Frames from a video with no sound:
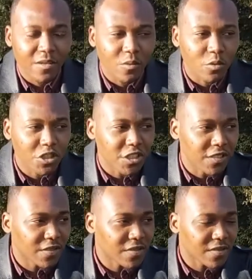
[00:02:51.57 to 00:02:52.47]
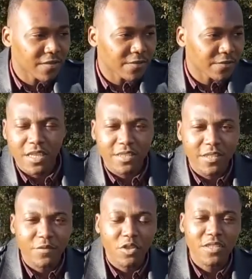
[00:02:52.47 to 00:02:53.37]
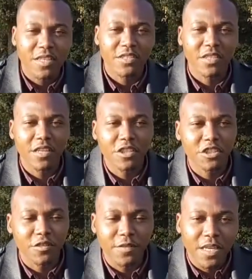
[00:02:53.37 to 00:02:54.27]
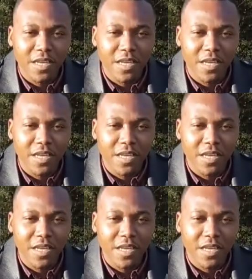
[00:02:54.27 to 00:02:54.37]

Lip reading: which is the Active Noise Cancellation.